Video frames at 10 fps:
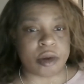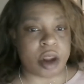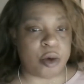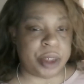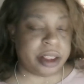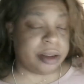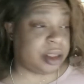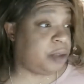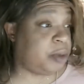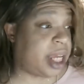we're going to
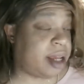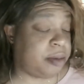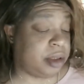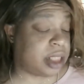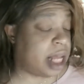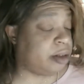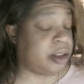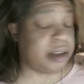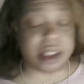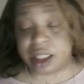see what happens. I don't know.
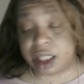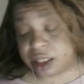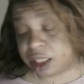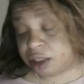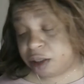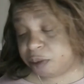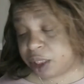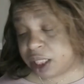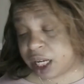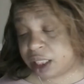Gutta K said he's going to be
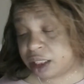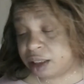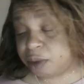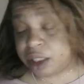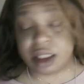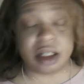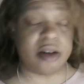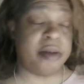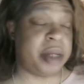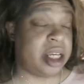in the hot tub with a thong
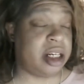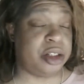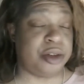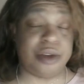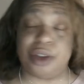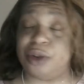on making it do-do-do.